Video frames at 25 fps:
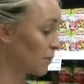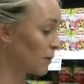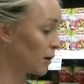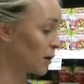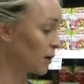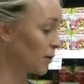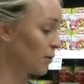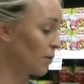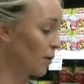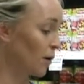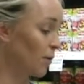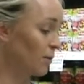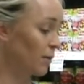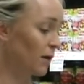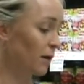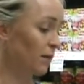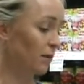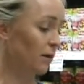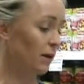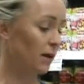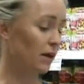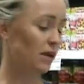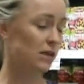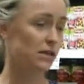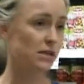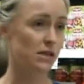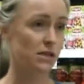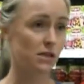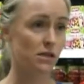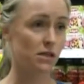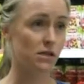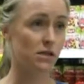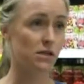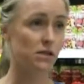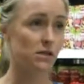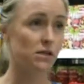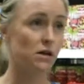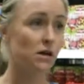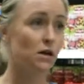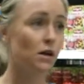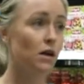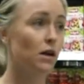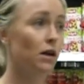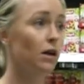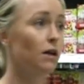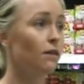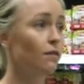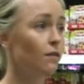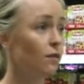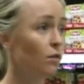You can pop them in your dinners
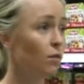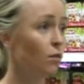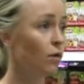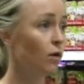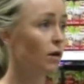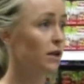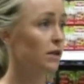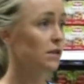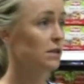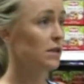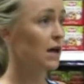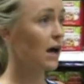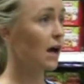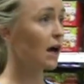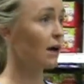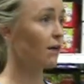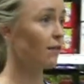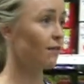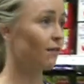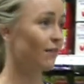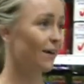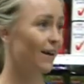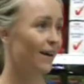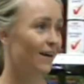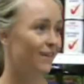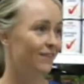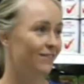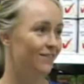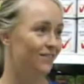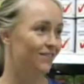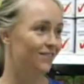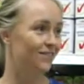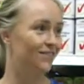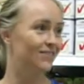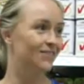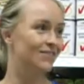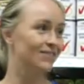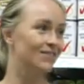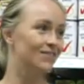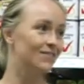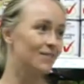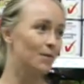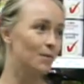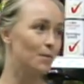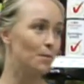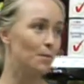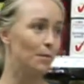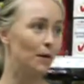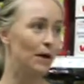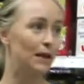if you're wanting to have
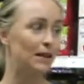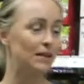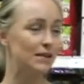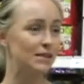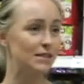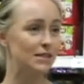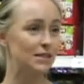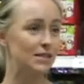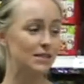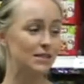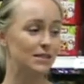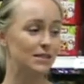mince.